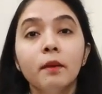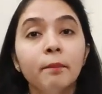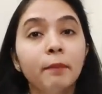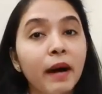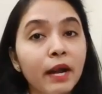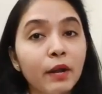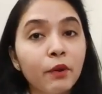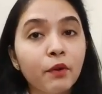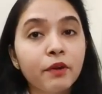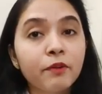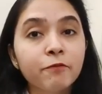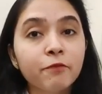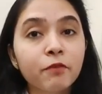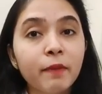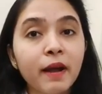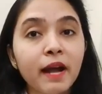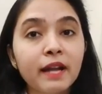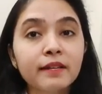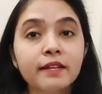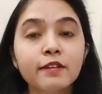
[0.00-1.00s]

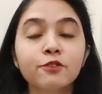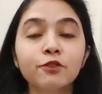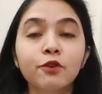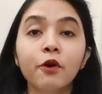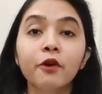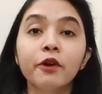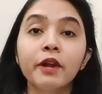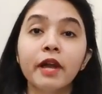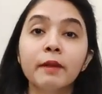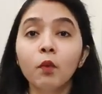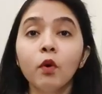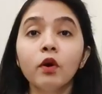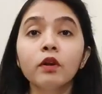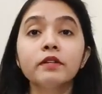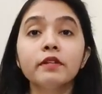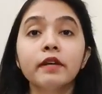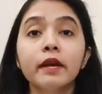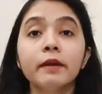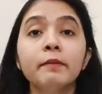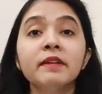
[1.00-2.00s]
bioinformatics, or you
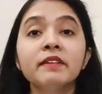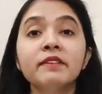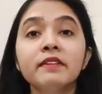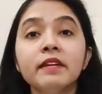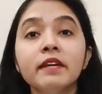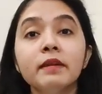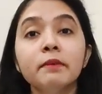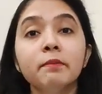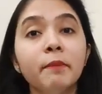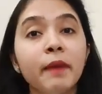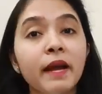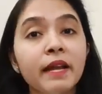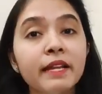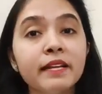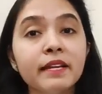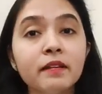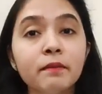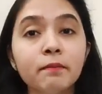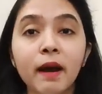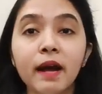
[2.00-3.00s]
want MSc in
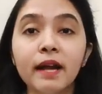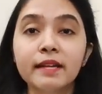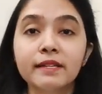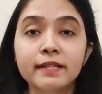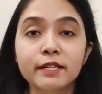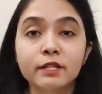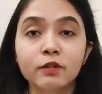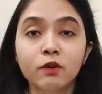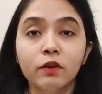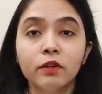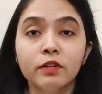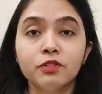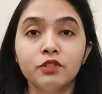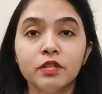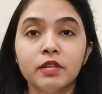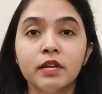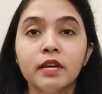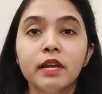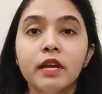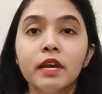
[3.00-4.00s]
medical
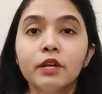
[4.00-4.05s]
biotechnology.